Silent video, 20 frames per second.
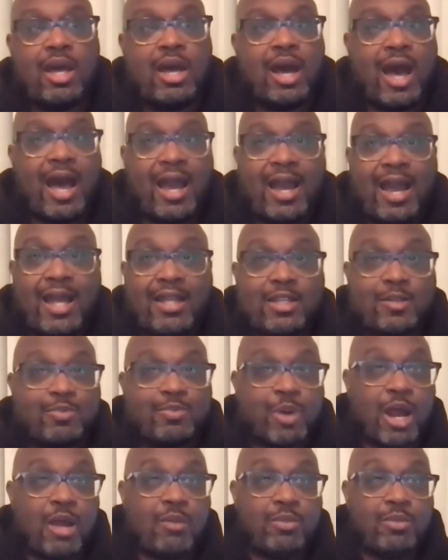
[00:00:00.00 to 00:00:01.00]
I got this
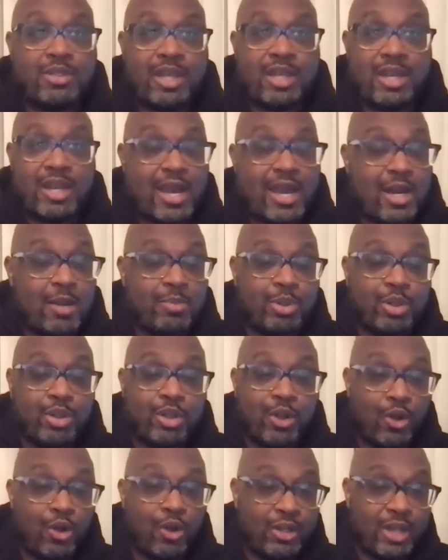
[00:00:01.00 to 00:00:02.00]
problem set and I got to pull
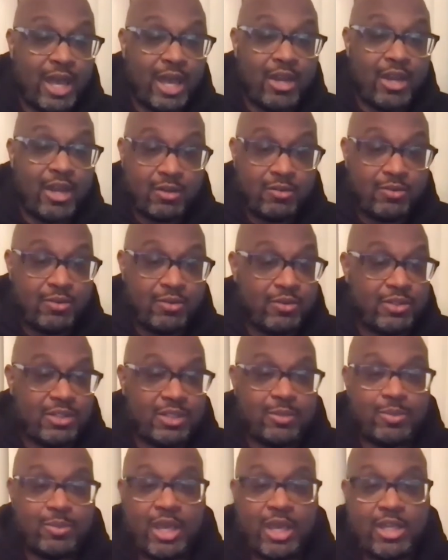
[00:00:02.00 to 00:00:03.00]
it all nighter in a
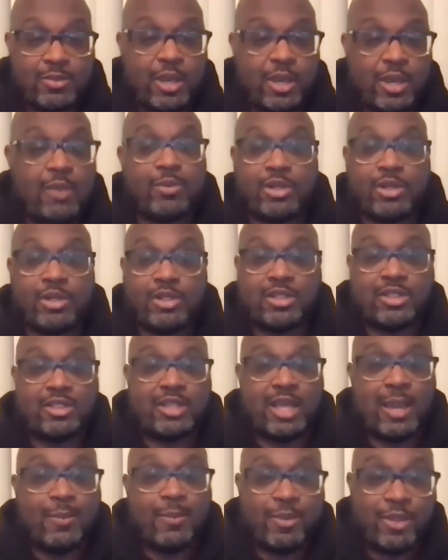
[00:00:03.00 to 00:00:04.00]
15 page paper is the
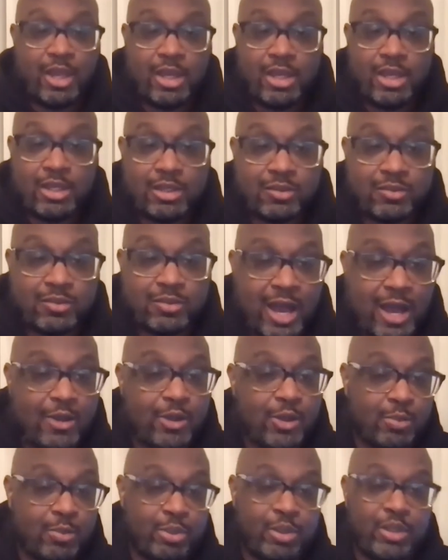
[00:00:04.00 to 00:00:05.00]
same thing of how
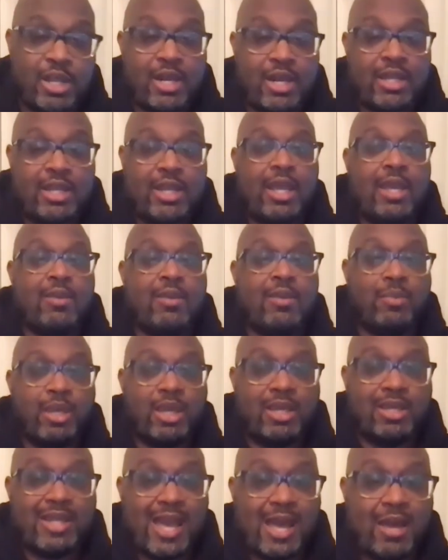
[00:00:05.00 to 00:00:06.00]
do you pull out a game
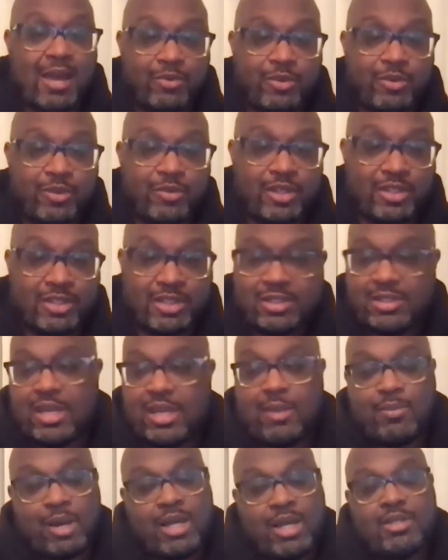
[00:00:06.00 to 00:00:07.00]
being down 50 is the
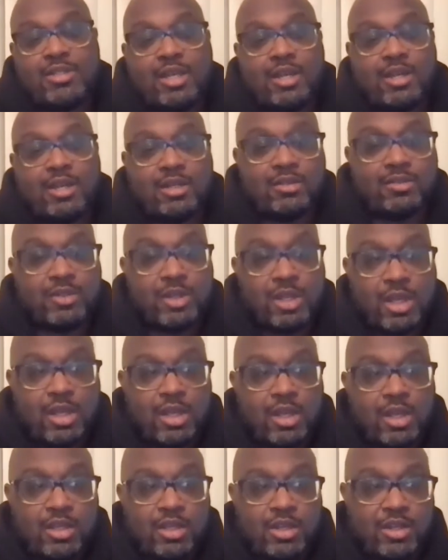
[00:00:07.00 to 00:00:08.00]
same mindset of
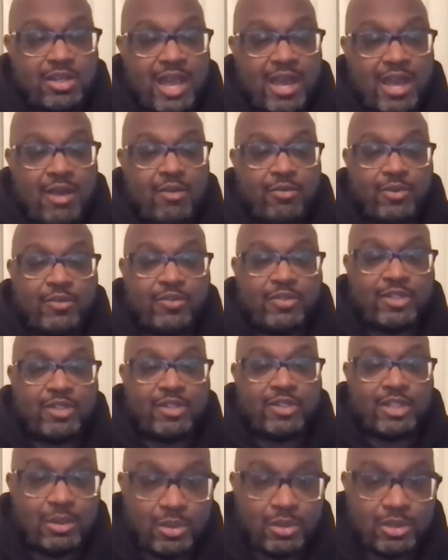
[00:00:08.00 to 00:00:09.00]
you're down
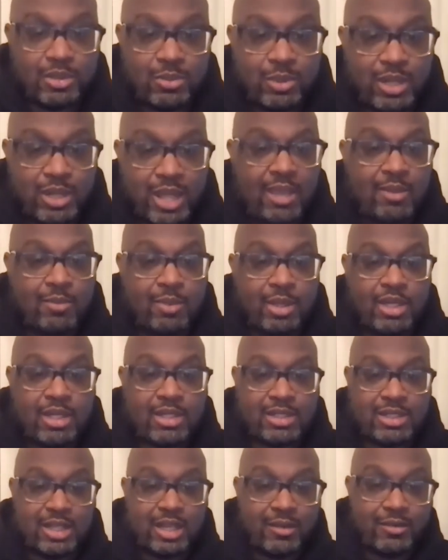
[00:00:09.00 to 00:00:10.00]
15 with, with eight
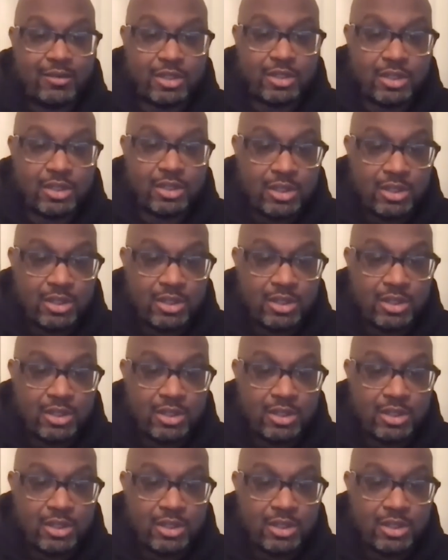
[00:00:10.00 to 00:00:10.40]
minutes left